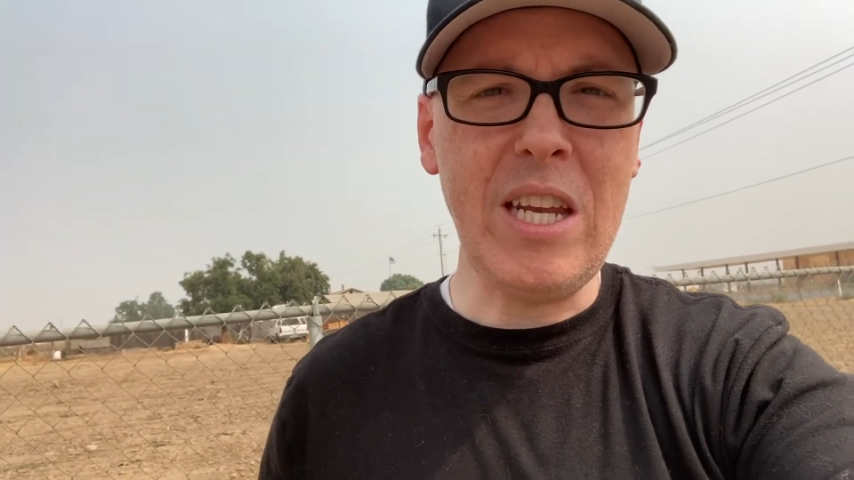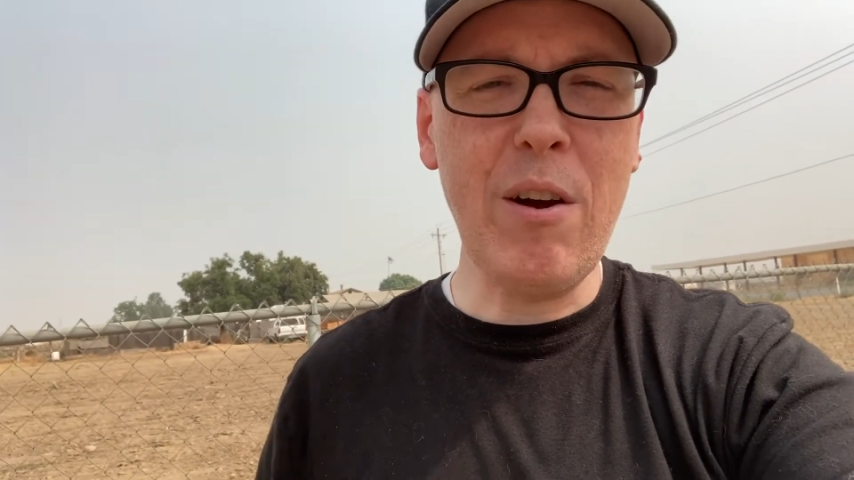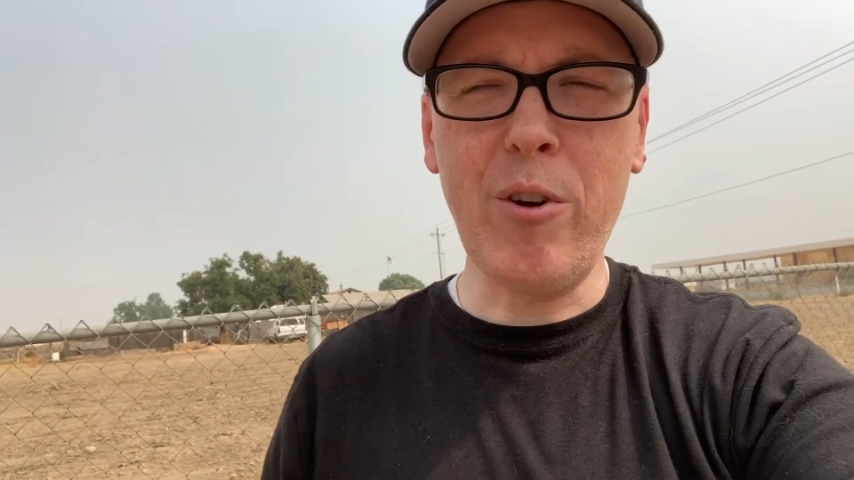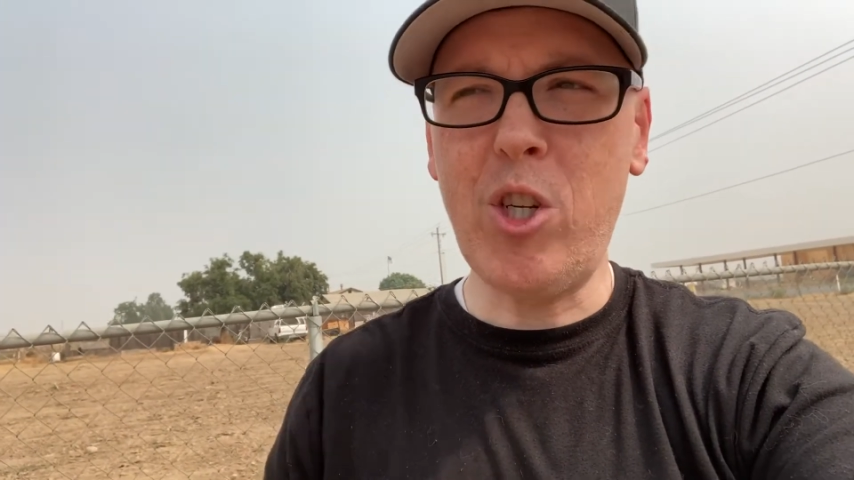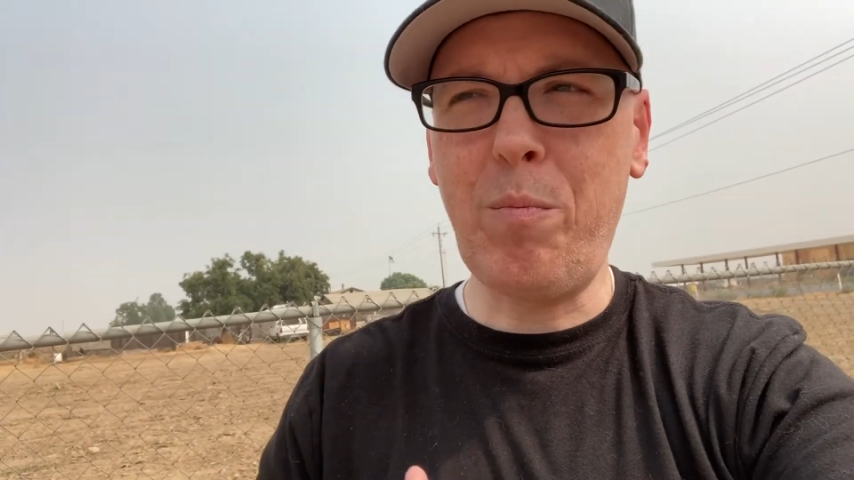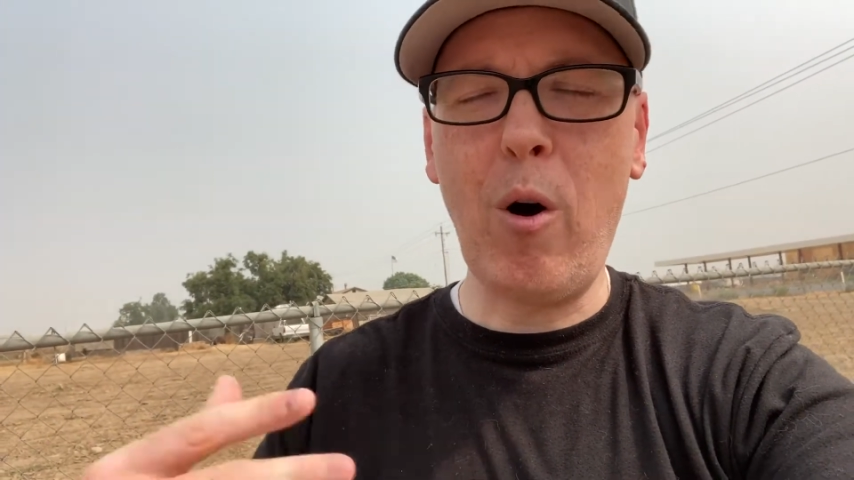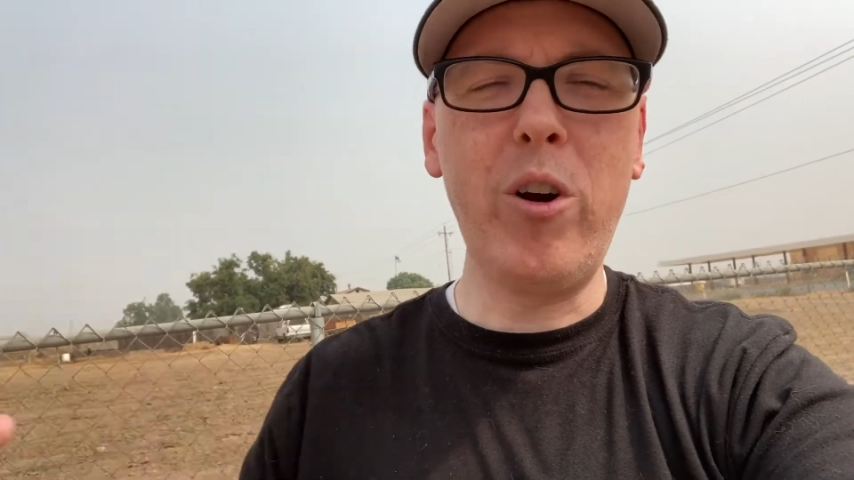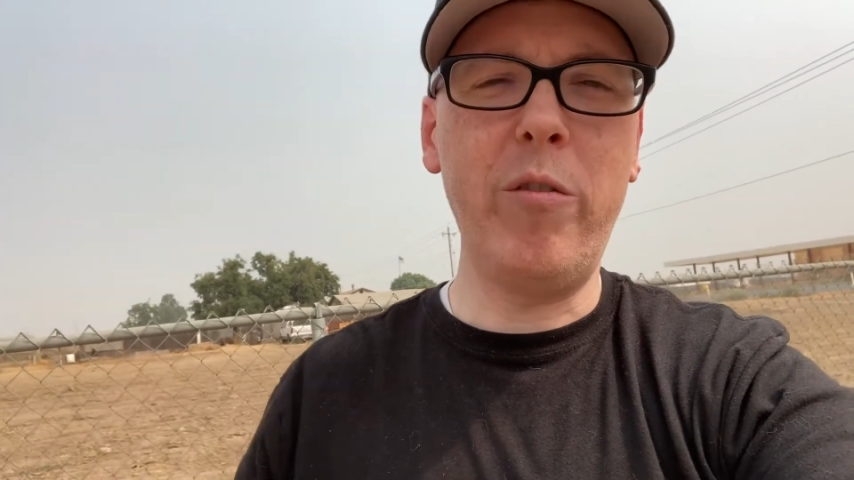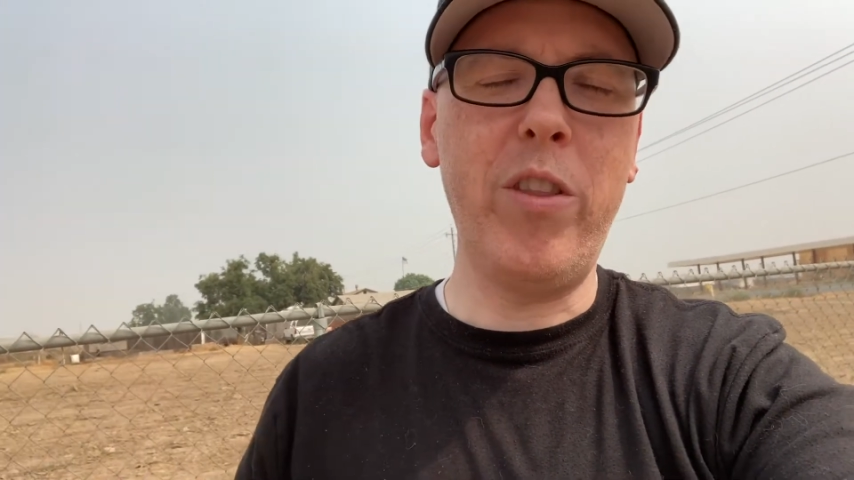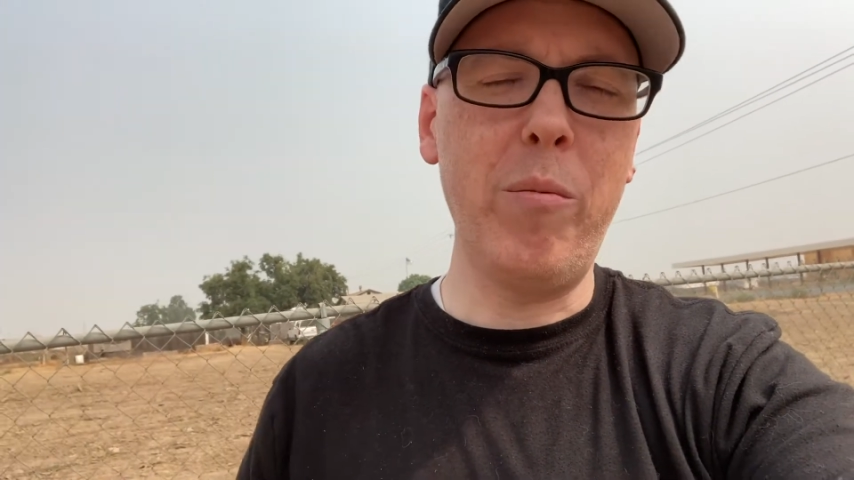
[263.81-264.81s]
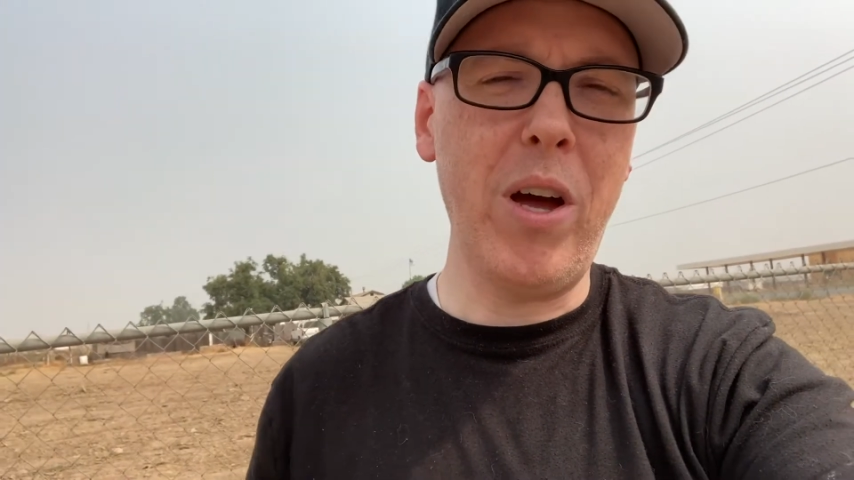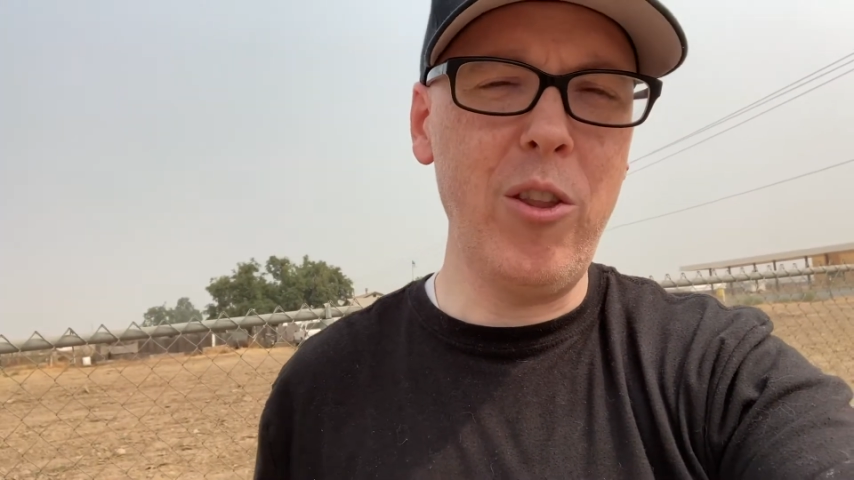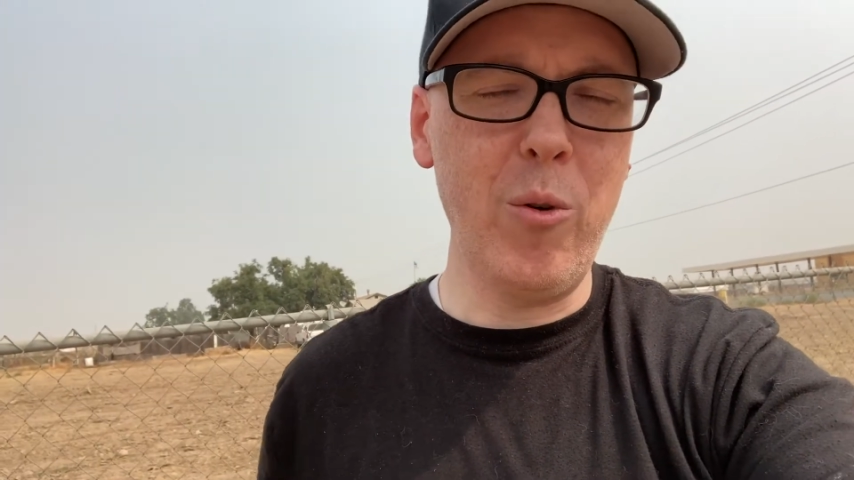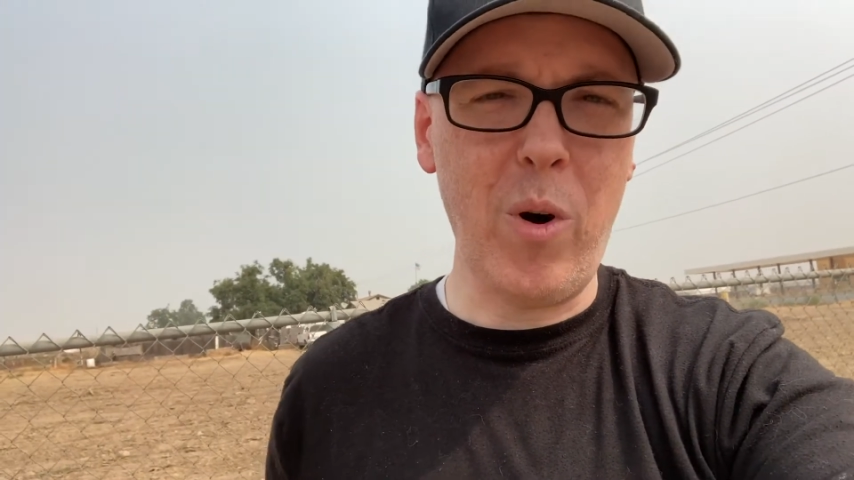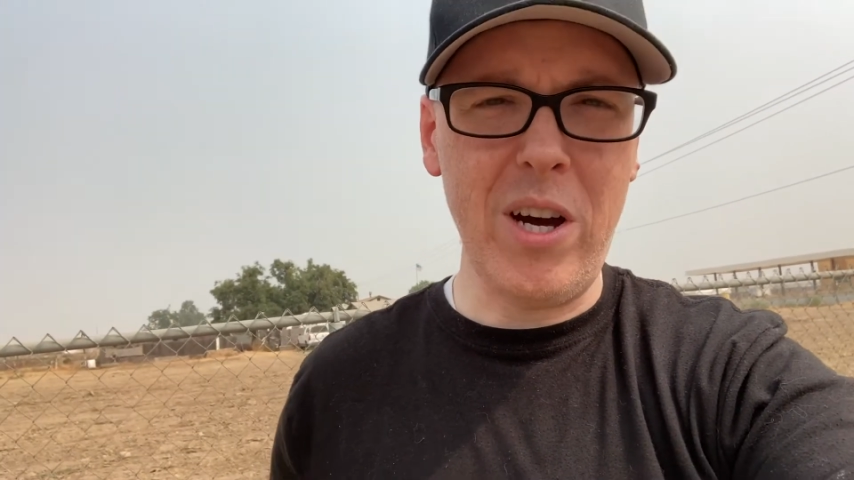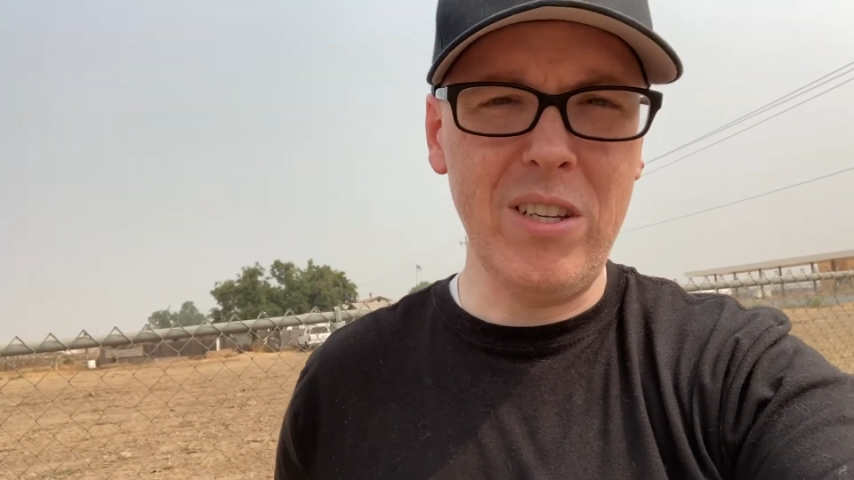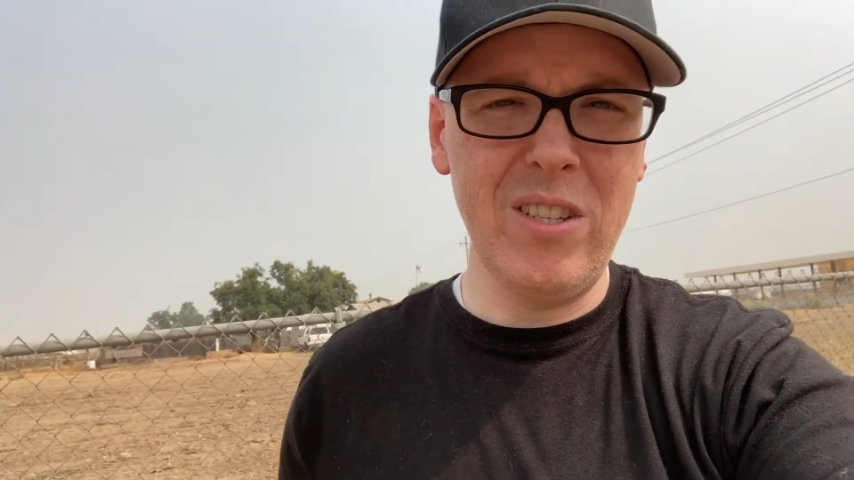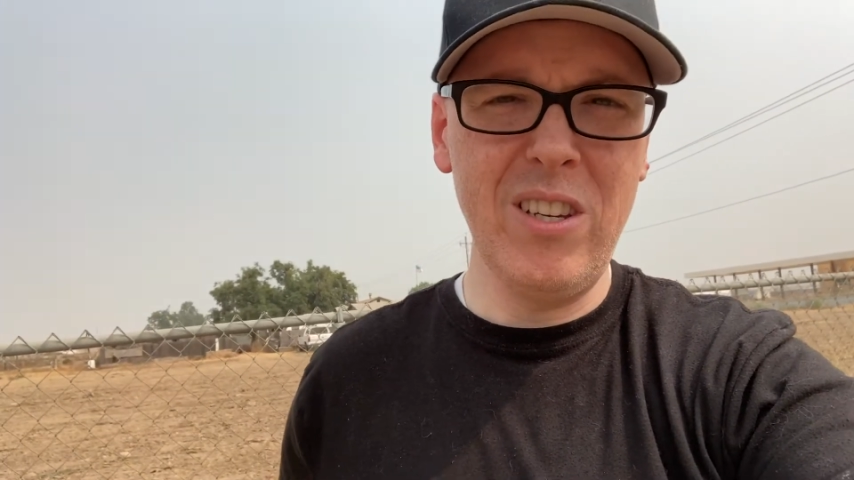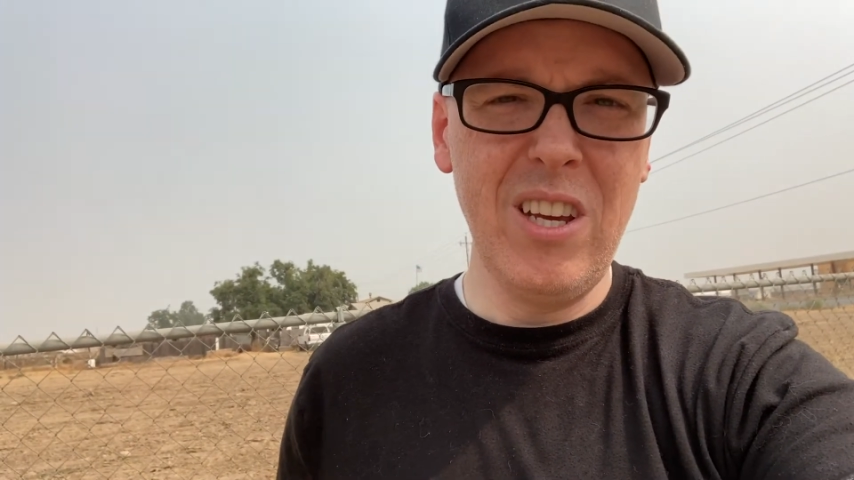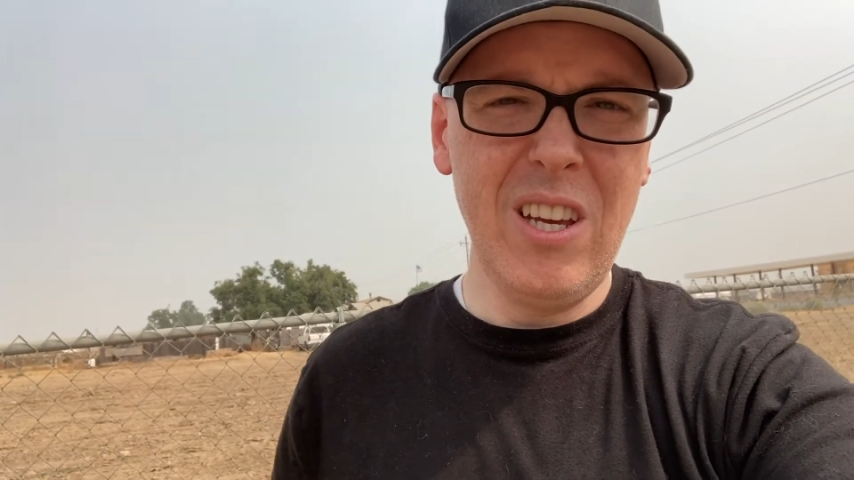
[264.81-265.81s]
He never spoke of them otherwise.